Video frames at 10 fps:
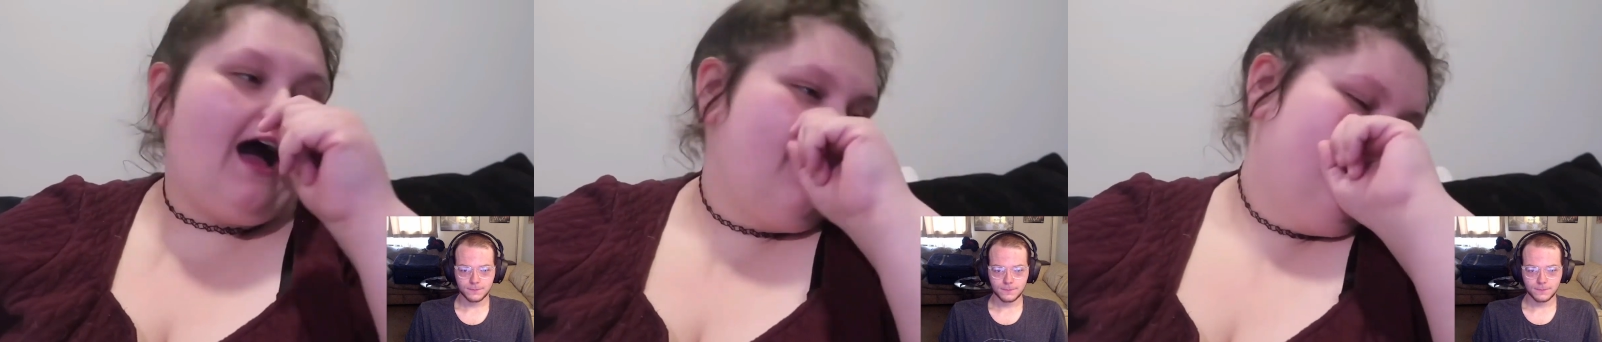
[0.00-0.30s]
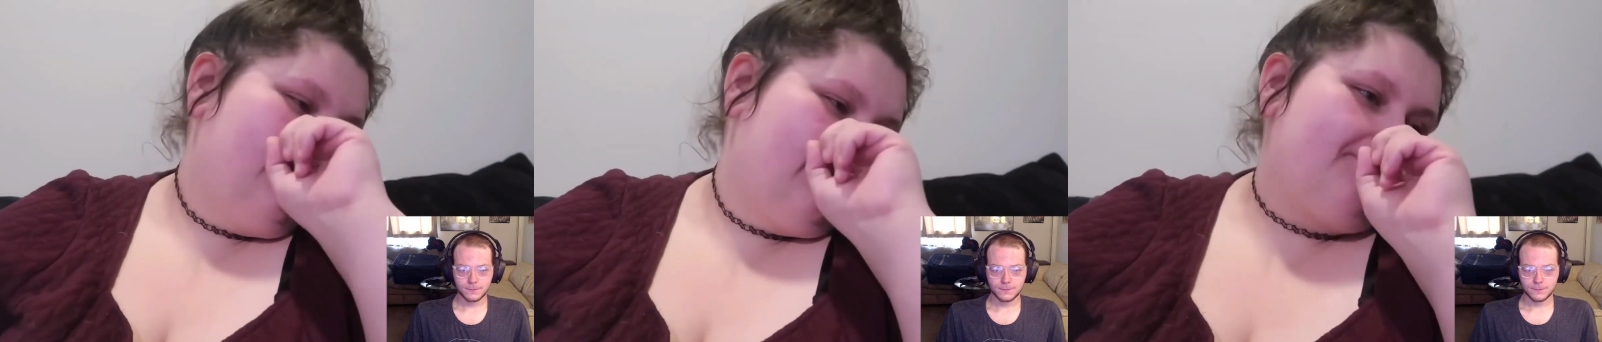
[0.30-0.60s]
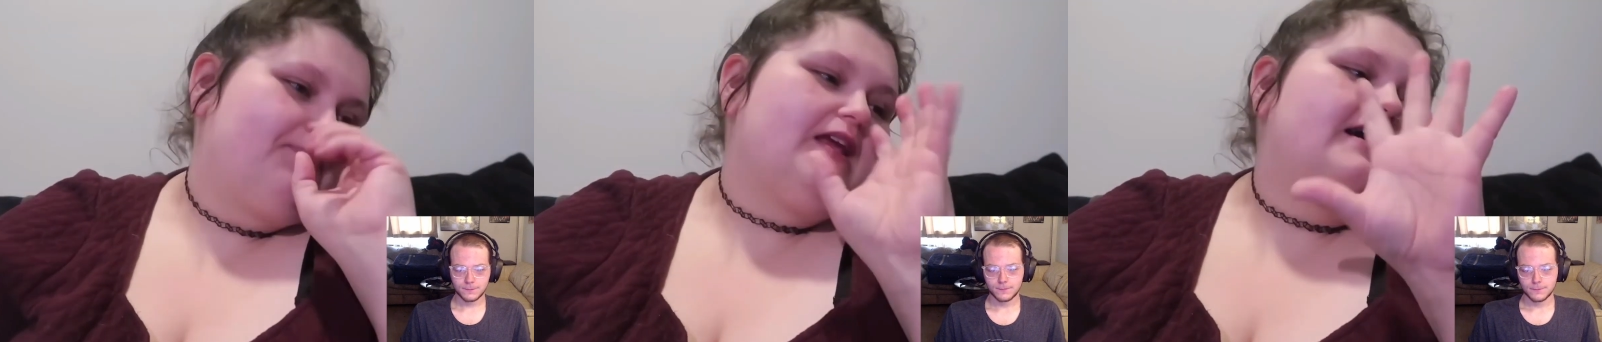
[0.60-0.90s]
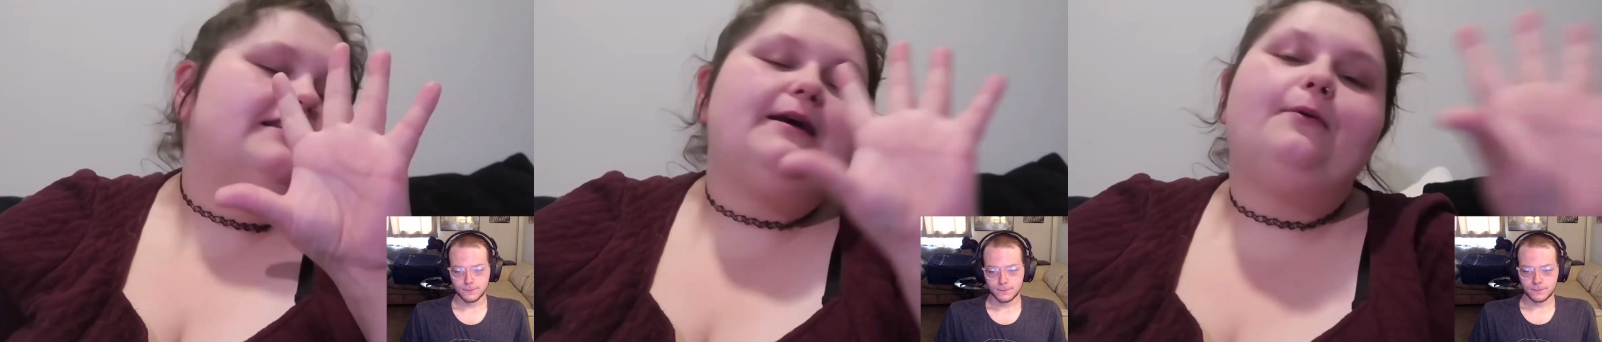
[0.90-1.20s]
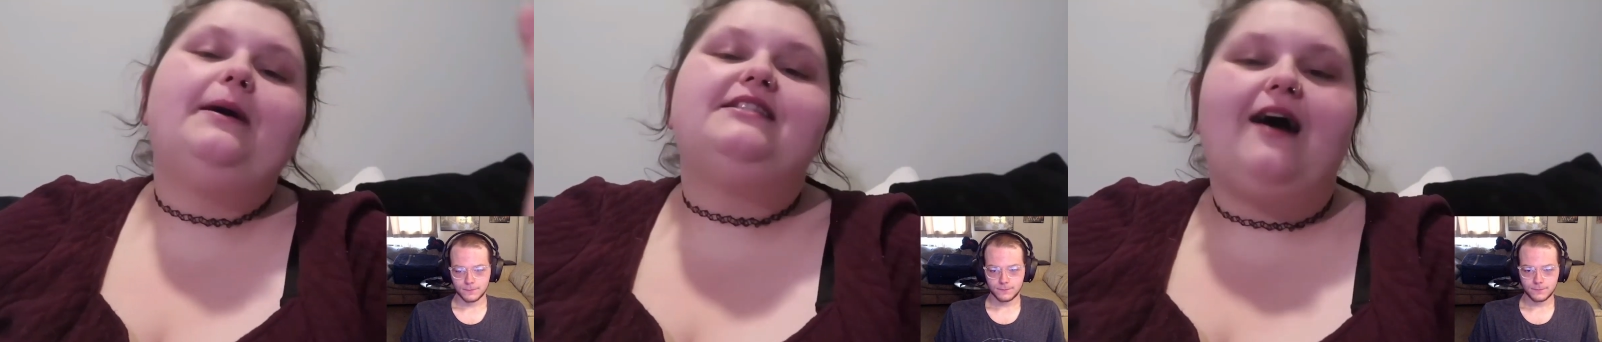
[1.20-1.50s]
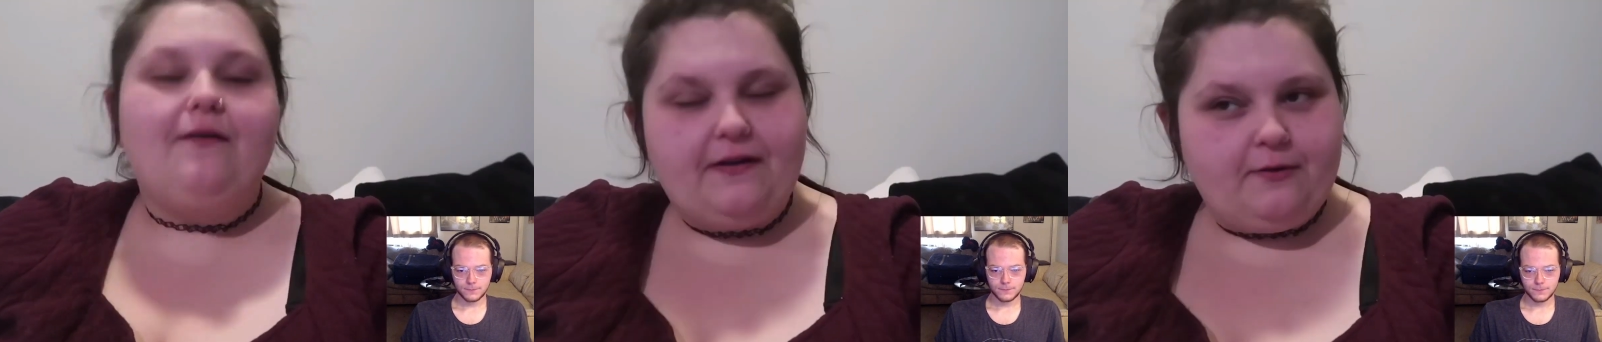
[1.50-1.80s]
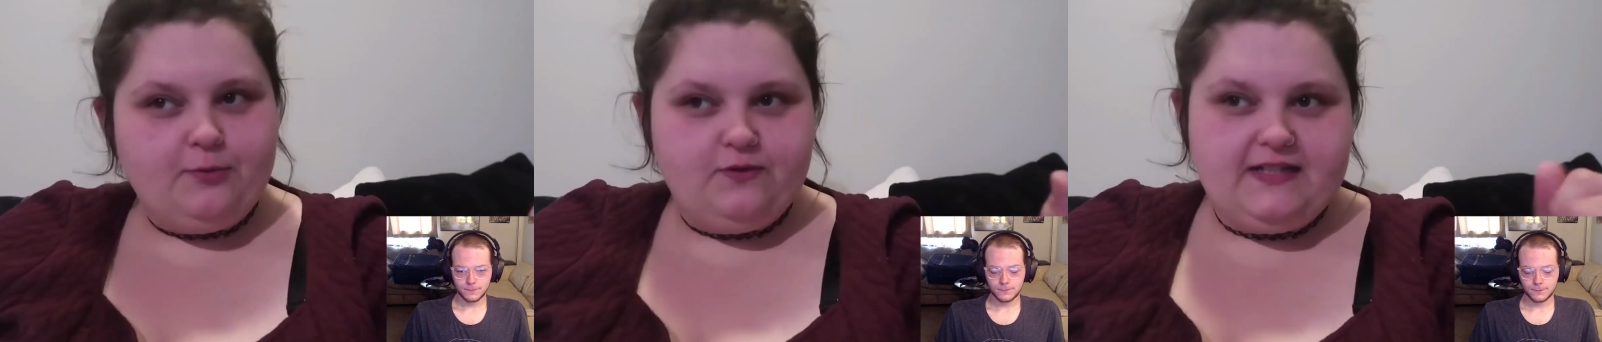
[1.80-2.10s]
Speaker 1: I okay. Some of my top favorite
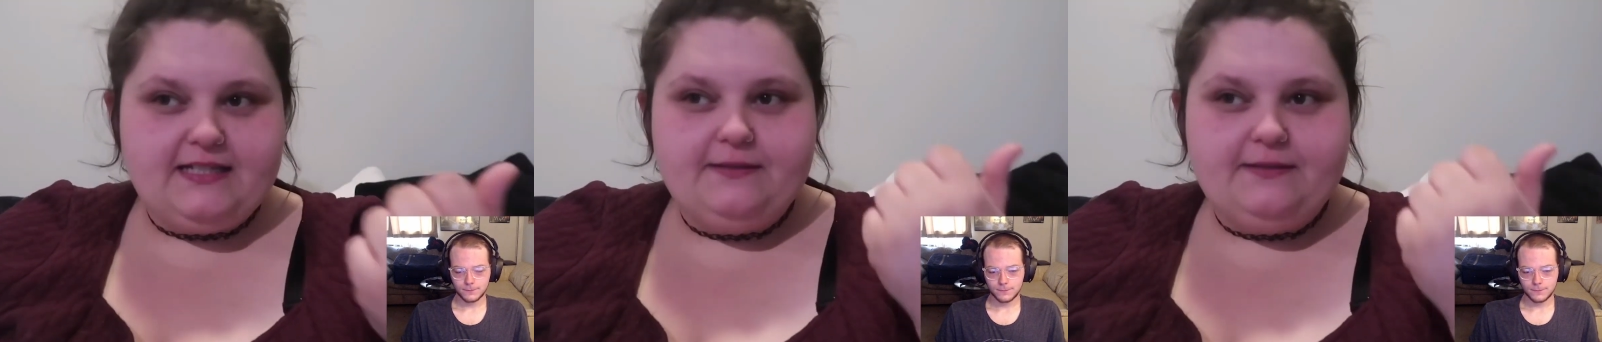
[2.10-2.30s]
movies: